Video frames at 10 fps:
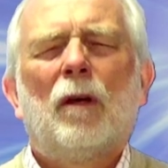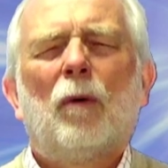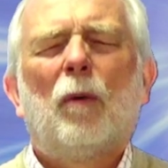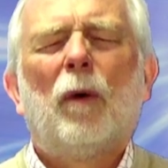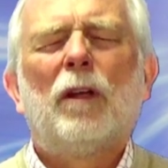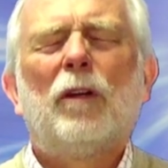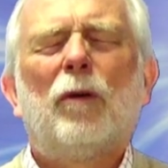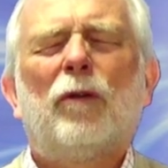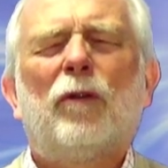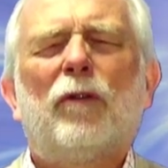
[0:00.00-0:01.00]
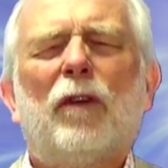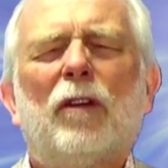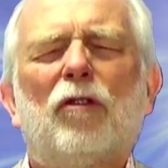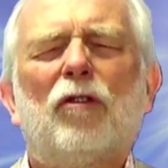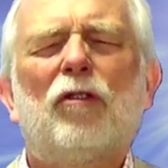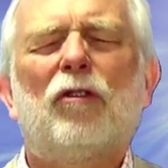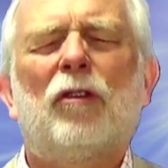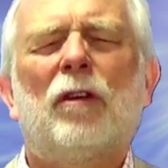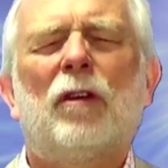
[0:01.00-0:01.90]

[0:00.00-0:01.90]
When you stitch